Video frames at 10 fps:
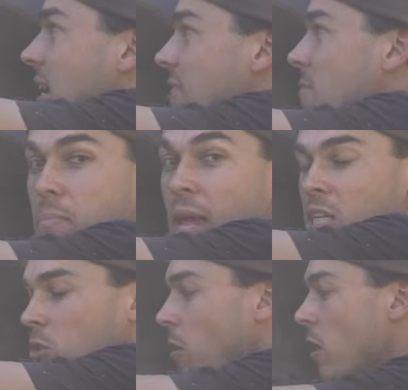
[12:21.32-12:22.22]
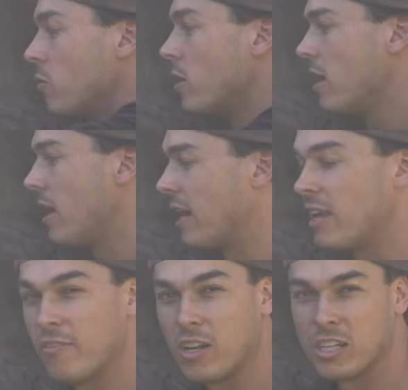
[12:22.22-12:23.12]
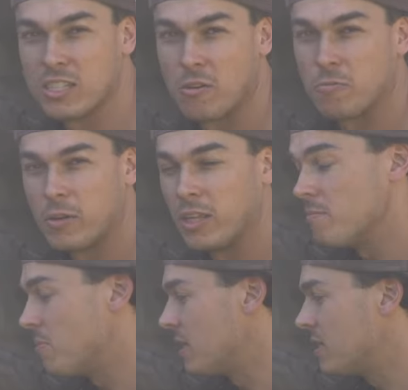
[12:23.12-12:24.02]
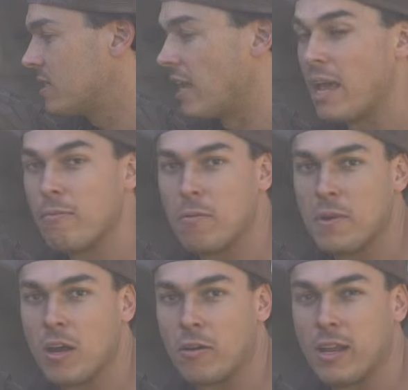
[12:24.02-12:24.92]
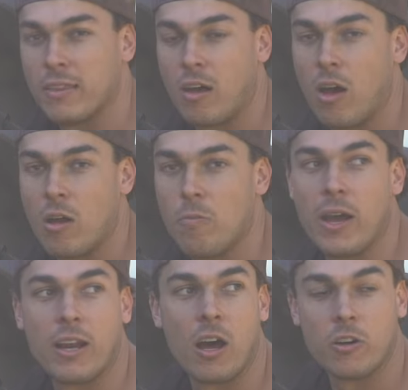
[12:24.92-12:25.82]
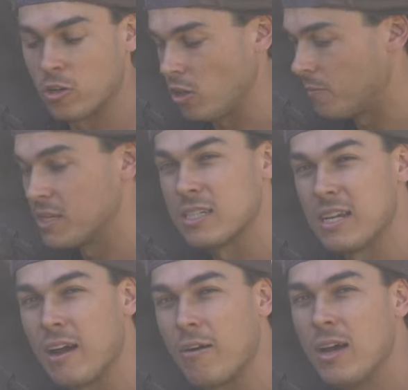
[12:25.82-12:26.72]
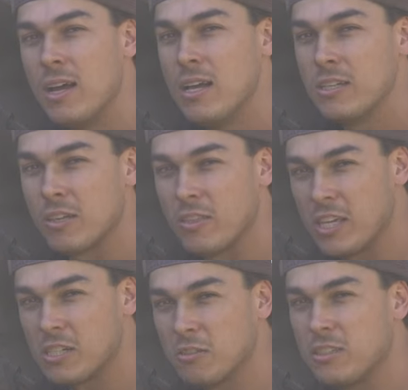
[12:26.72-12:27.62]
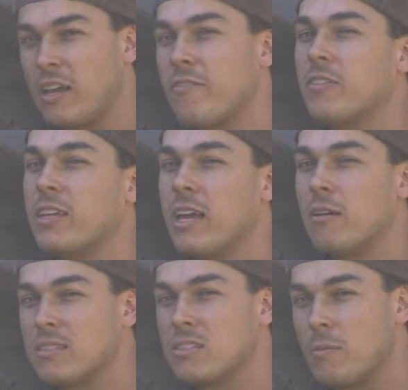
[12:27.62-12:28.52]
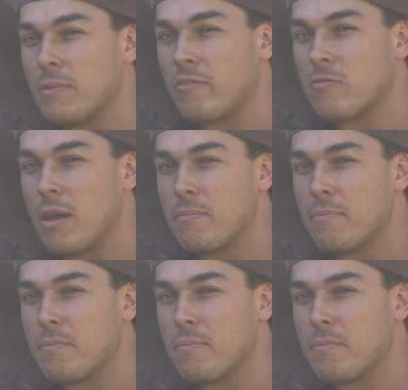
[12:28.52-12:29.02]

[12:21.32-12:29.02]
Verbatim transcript: hit the pinch weld and given us a really big scare when we're going down the highway at 100 kilometers an hour. So this will definitely help stop that from